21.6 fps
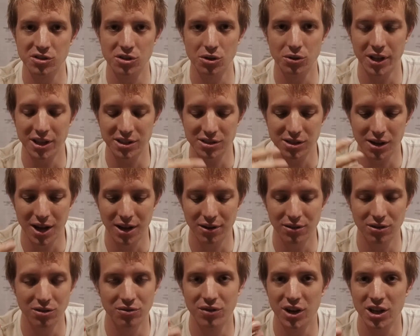So that's
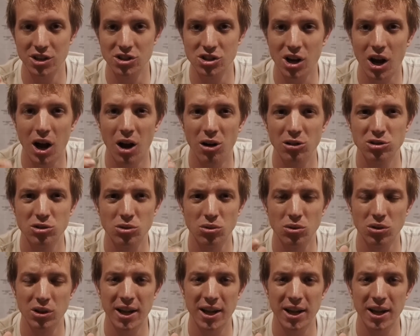adventure, outdoor,